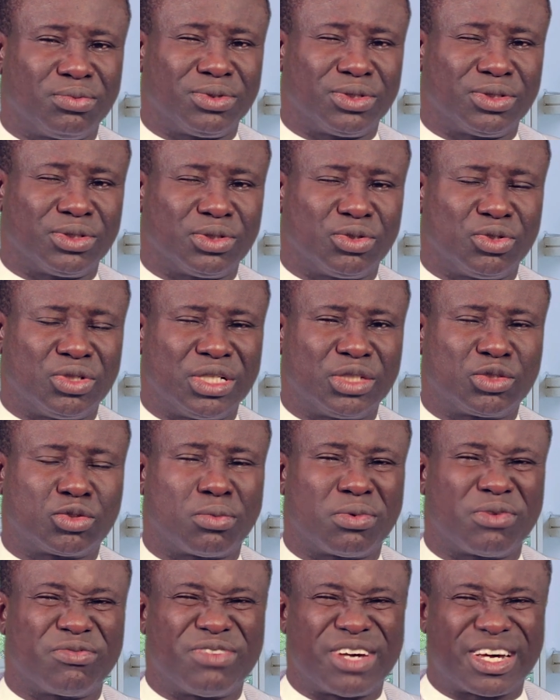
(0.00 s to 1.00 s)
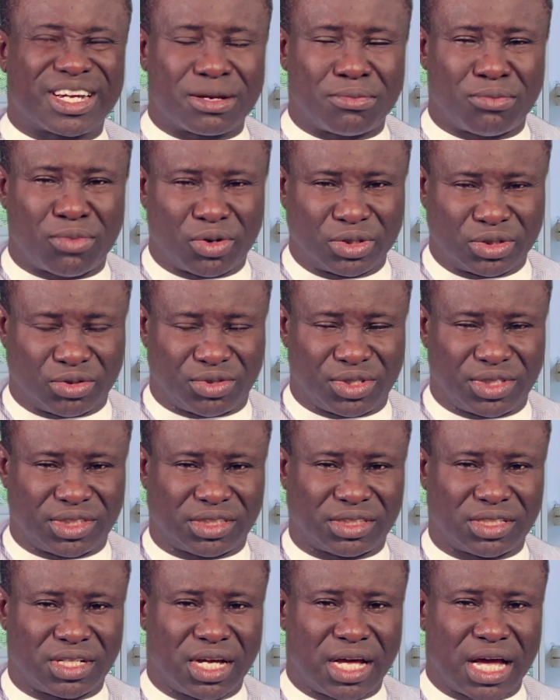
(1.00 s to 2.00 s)
you need to be very
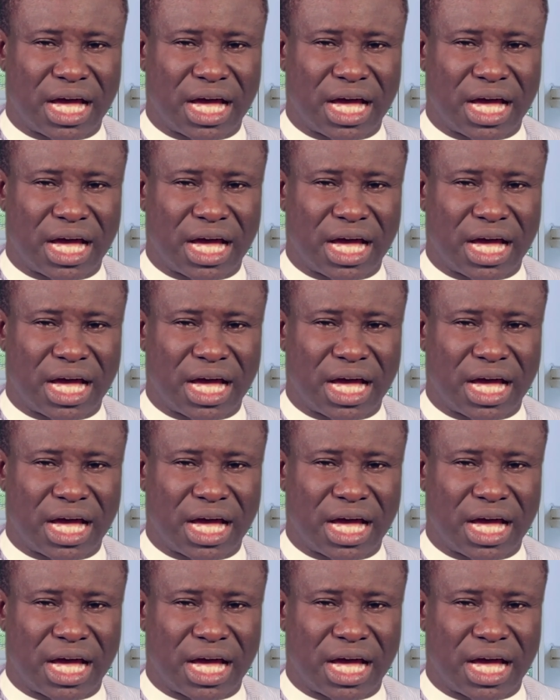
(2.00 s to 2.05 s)
moderate.